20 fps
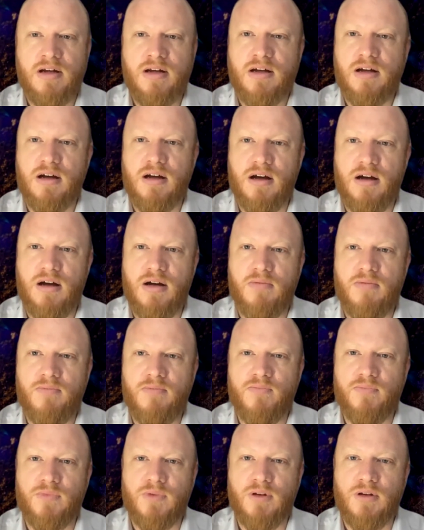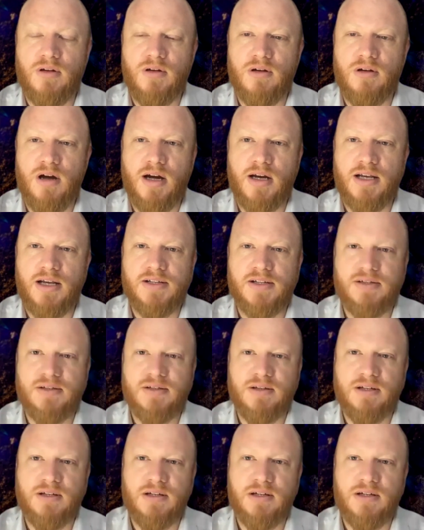I guess
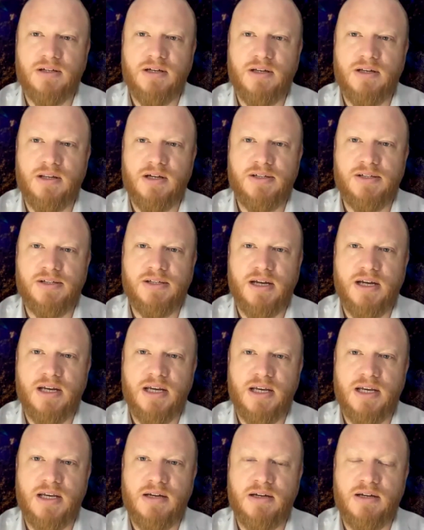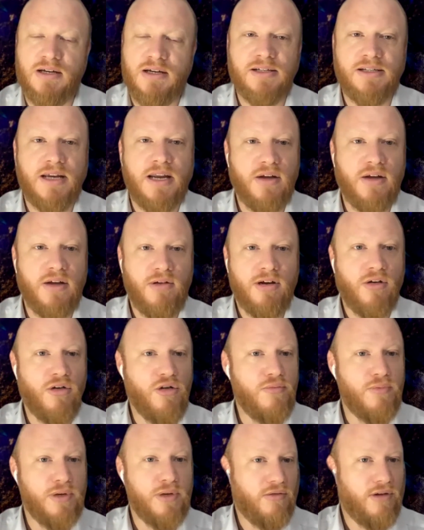there's a continuing
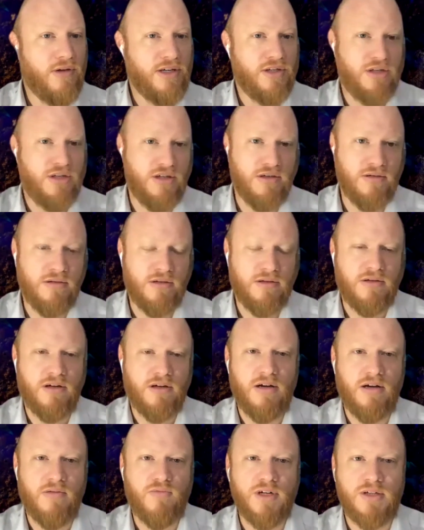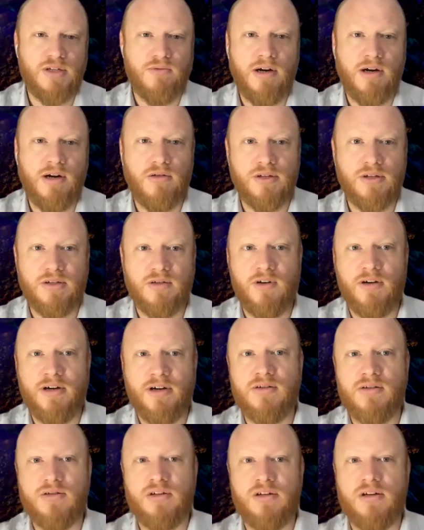open question, which we're also very
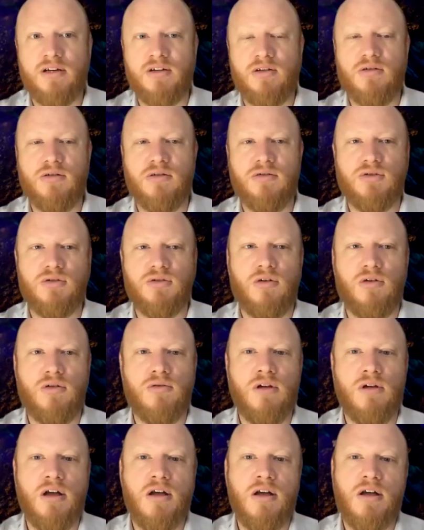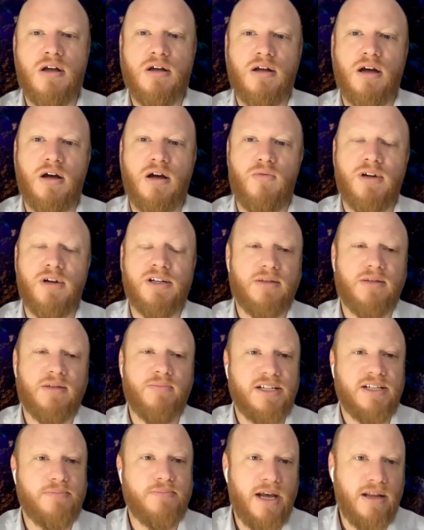interested at Q-Control. What's the
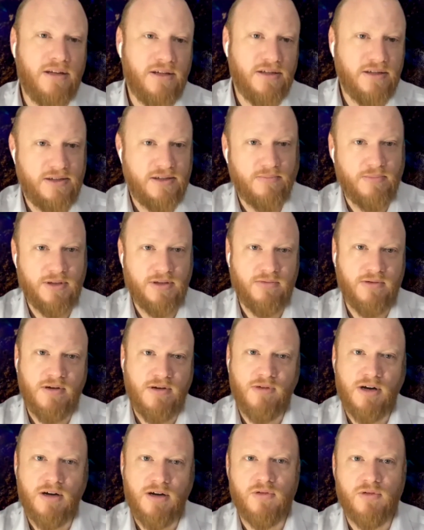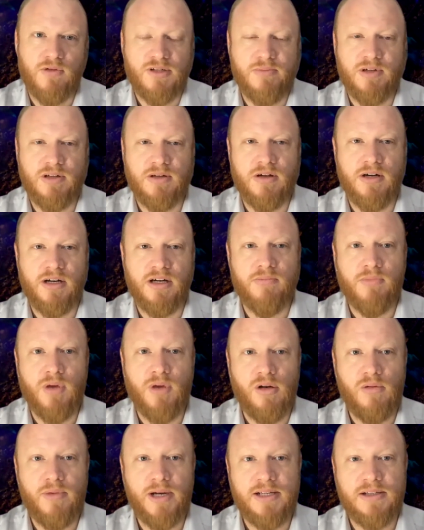best balance between reinforcement learning and
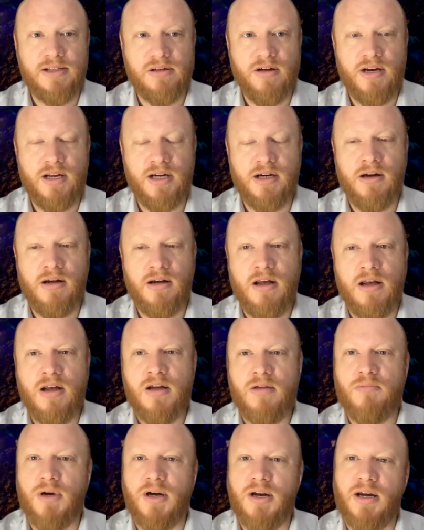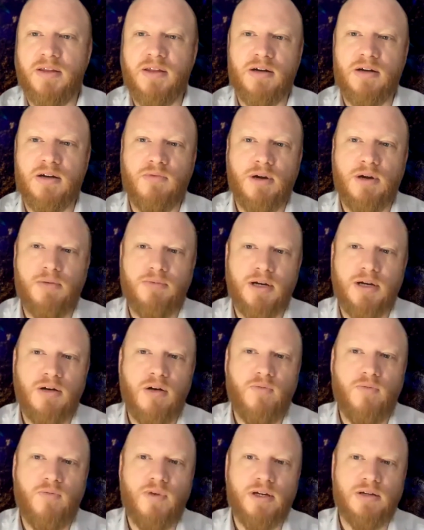model-based learning? But I think we're pretty
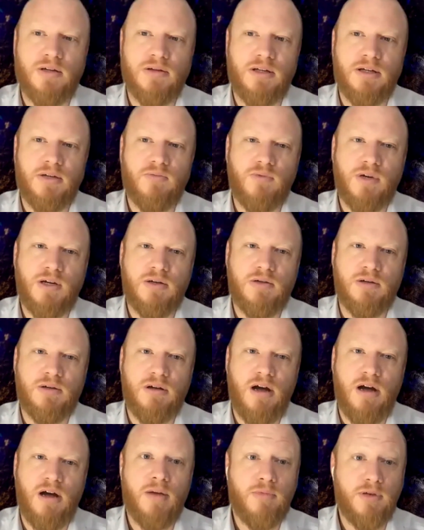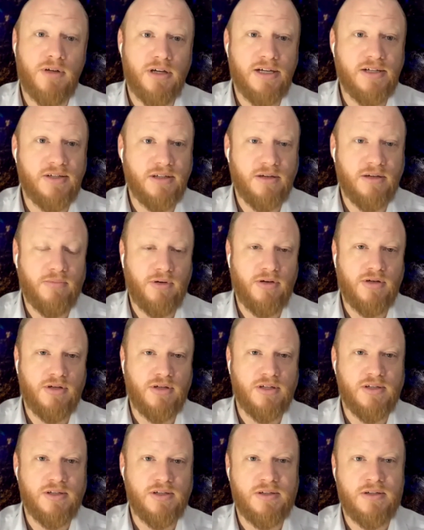confident that we could hybridize the
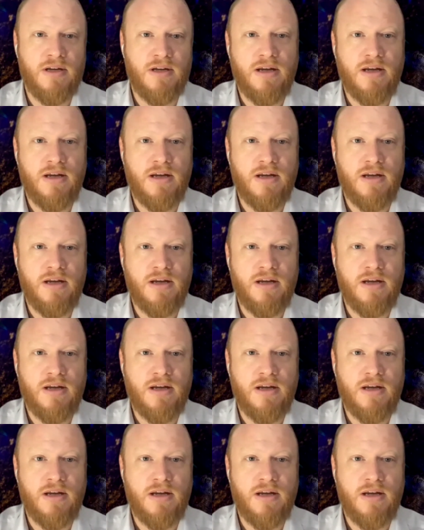approaches.